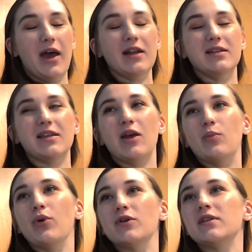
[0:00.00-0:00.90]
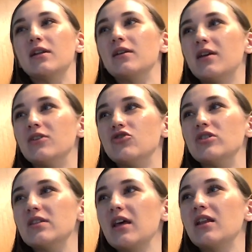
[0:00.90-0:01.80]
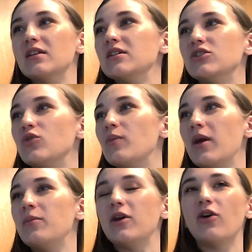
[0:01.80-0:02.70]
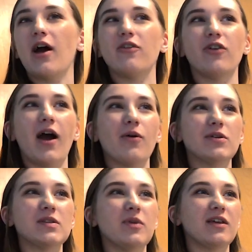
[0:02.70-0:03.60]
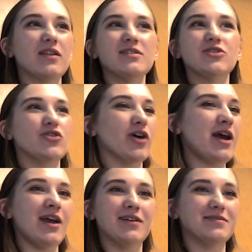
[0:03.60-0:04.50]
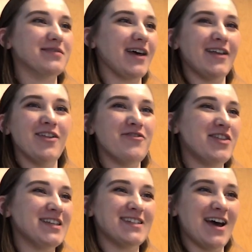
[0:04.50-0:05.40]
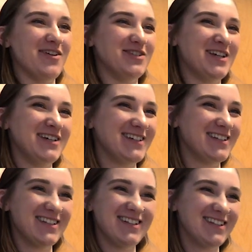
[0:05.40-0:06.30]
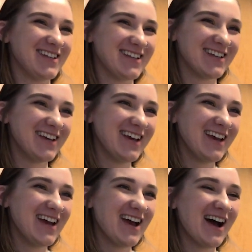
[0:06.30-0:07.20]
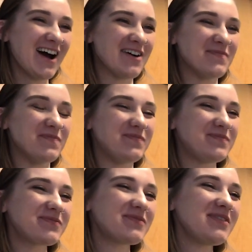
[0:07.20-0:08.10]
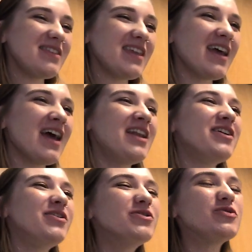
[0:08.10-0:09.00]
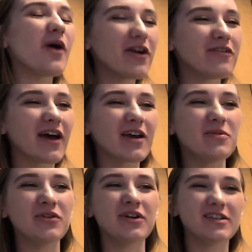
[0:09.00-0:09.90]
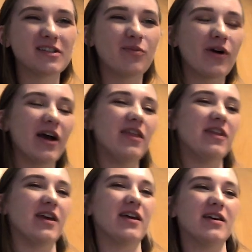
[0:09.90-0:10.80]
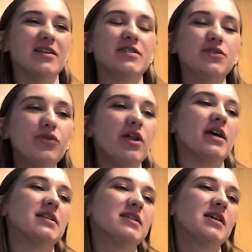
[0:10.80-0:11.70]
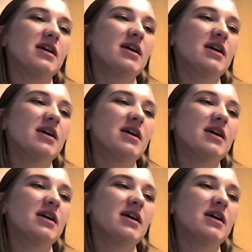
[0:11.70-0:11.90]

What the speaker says: sane person can just like listen to a baby cry for hours and this is great. I love this sound. And a huge part of that community support, I think, is doulas.